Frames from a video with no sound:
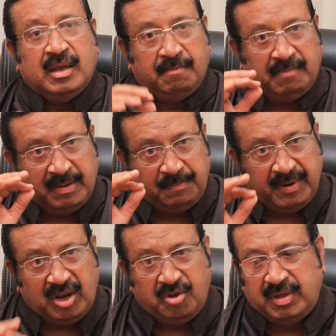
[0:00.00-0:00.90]
But
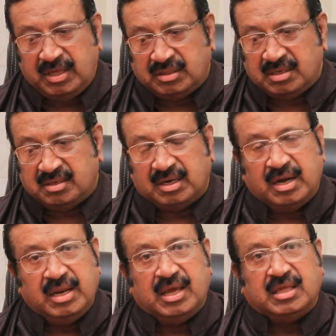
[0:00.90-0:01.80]
believe me, since
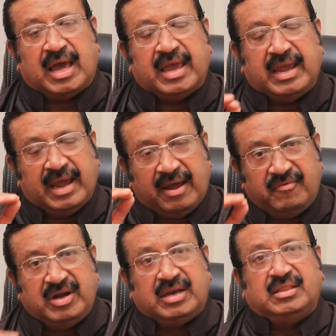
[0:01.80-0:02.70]
10 years, I
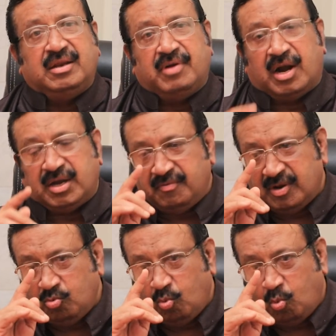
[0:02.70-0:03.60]
haven't received not
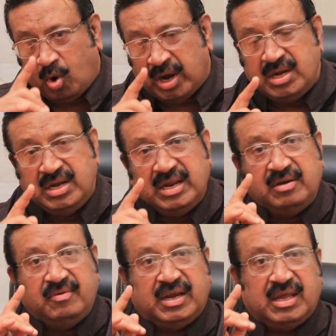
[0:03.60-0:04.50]
even one
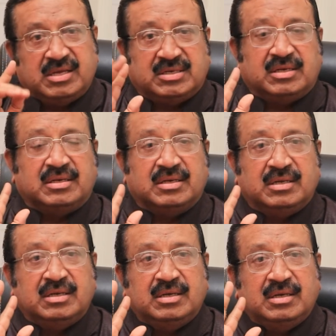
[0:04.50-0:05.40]
invitation.
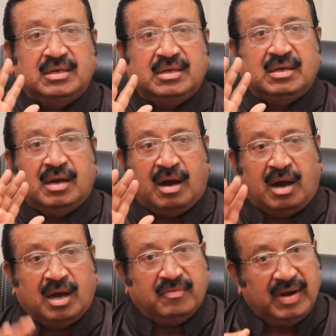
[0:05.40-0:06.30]

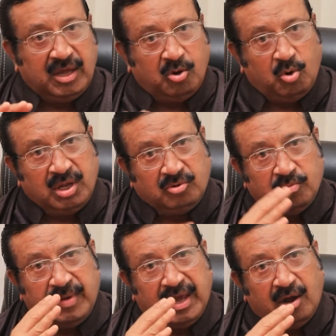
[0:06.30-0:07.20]
Or when I'm going
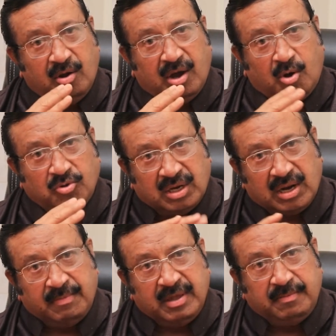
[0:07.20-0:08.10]
to my house and
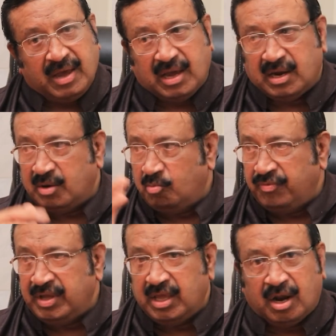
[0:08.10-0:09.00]
coming back and
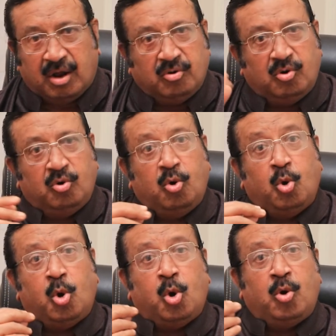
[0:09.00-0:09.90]
moving around,
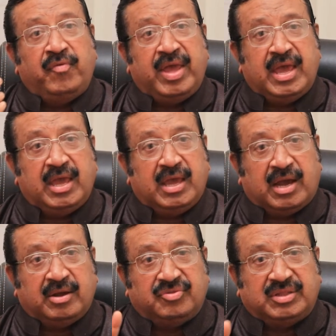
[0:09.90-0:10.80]
no way
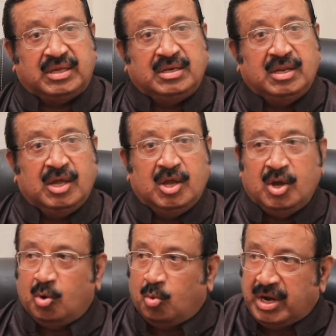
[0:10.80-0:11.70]
I have seen
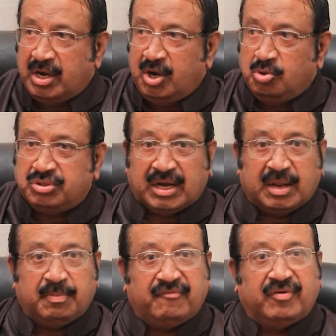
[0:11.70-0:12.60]
one new
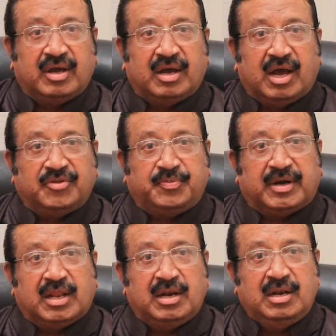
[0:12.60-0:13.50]
setup of a
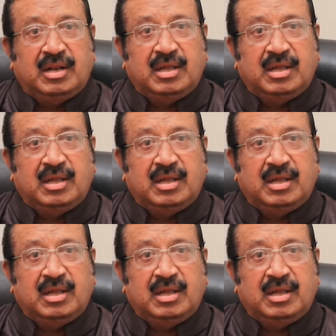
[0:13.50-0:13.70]
hospital,